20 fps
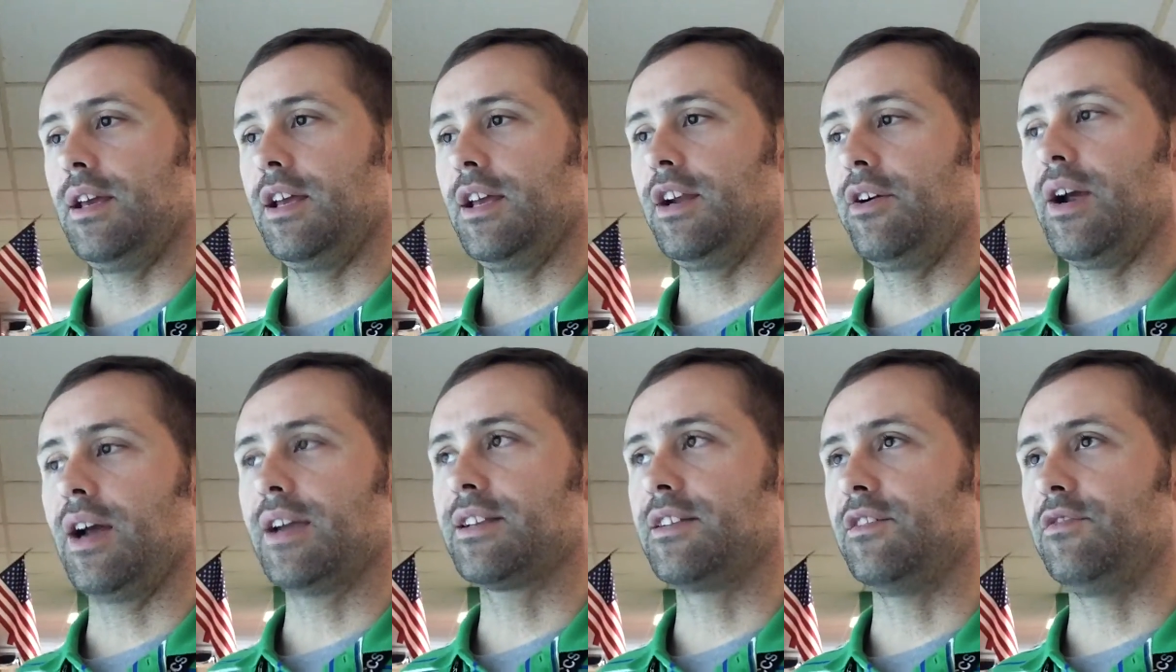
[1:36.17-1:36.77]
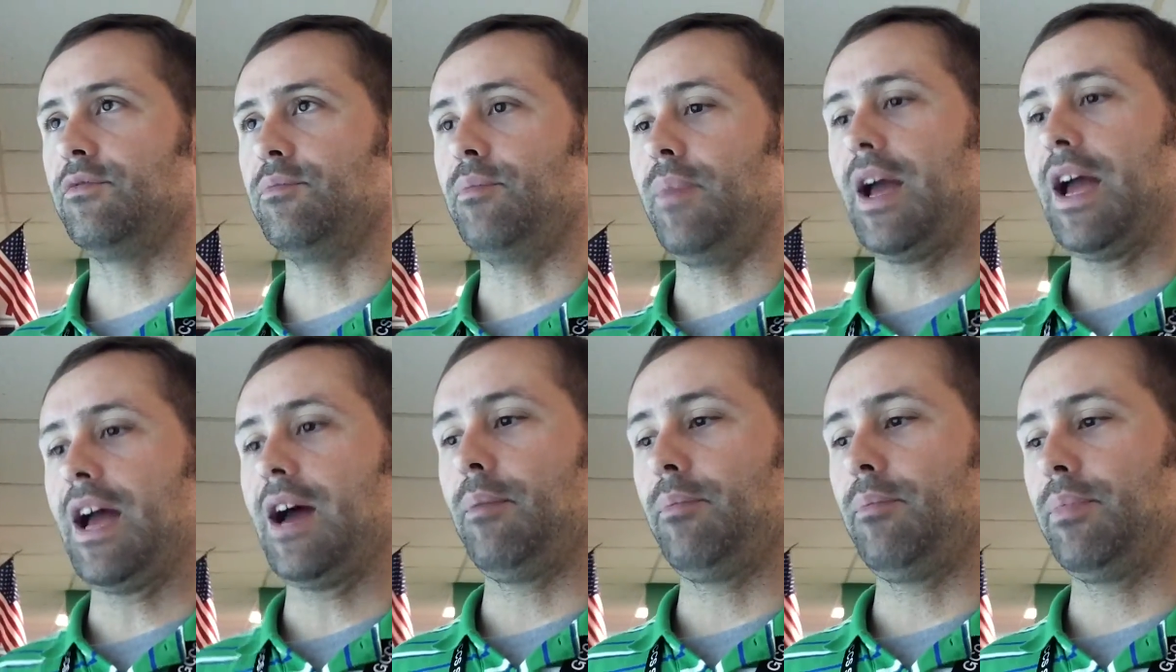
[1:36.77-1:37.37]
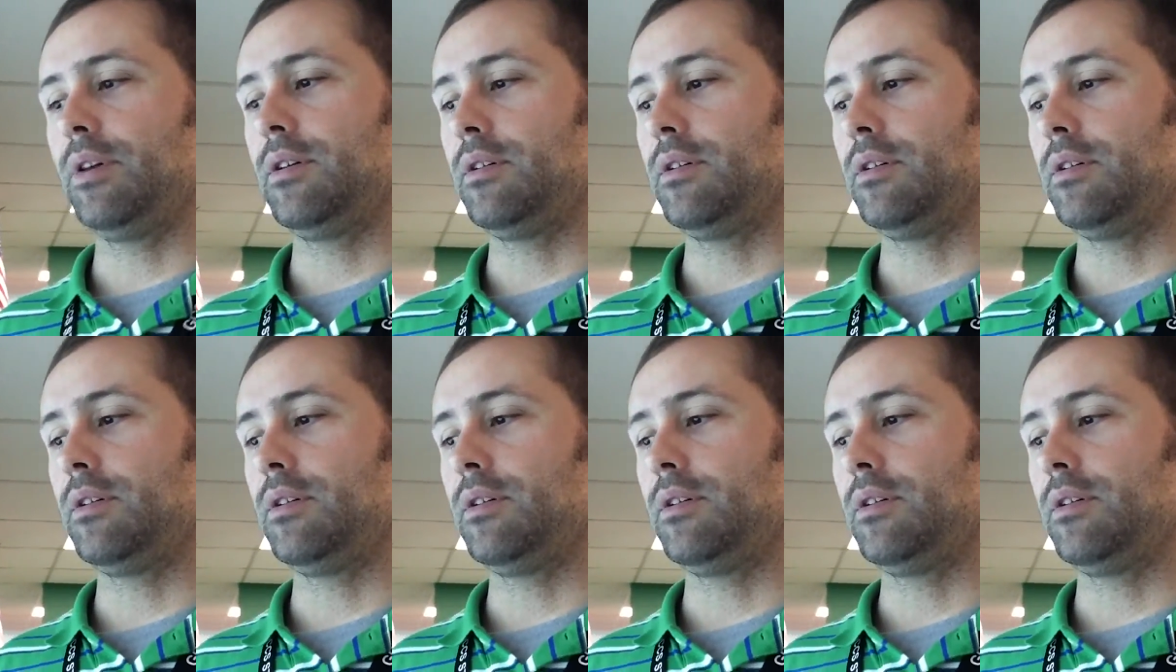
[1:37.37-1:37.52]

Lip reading: interactive map